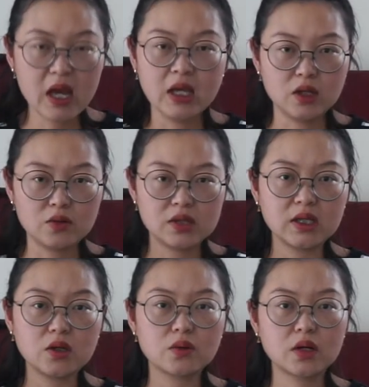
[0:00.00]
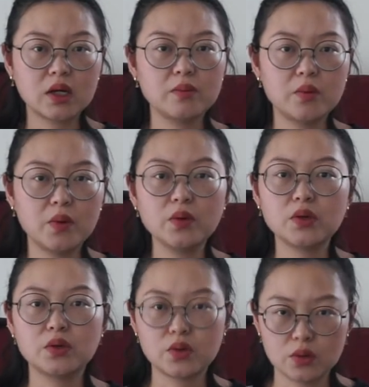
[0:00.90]
You think you're capable,
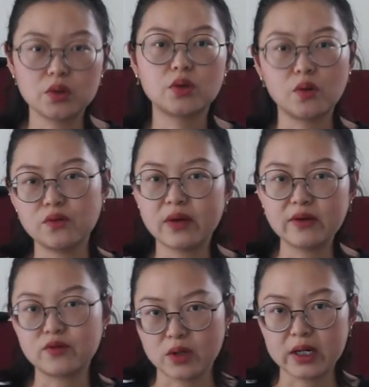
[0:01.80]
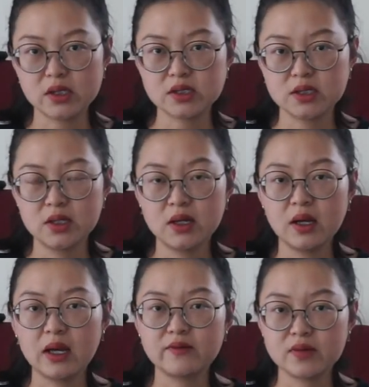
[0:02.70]
you go fight for it.
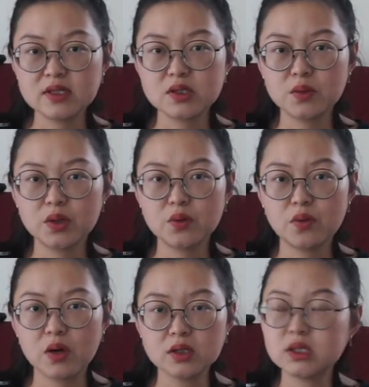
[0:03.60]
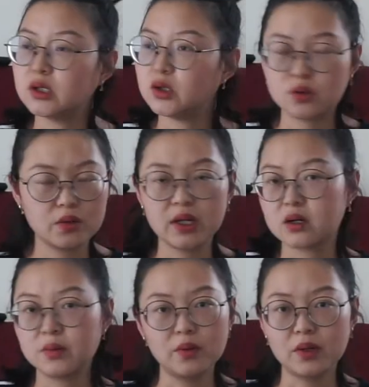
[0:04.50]
If this is what you want, you don't care
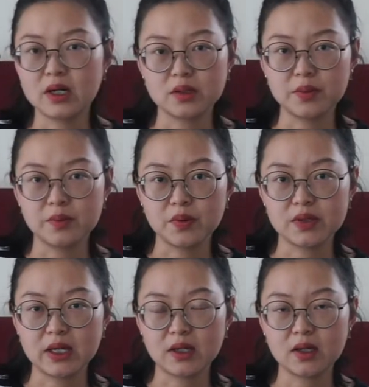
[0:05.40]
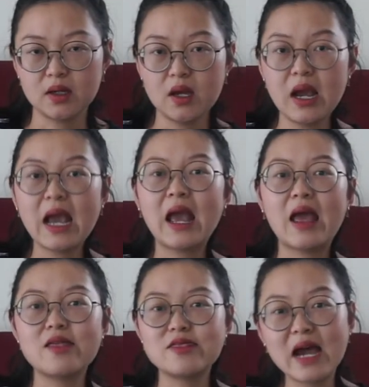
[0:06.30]
about what other people think.
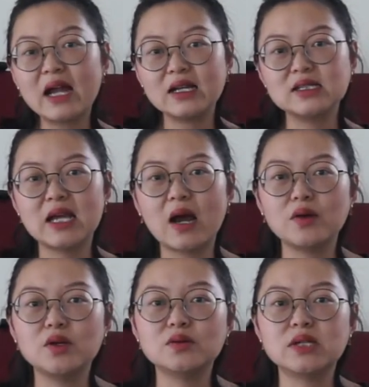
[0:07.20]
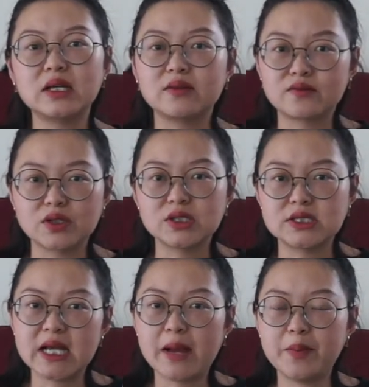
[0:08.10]
And that is how you take the first
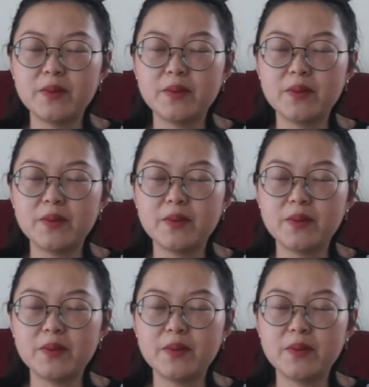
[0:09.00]
step.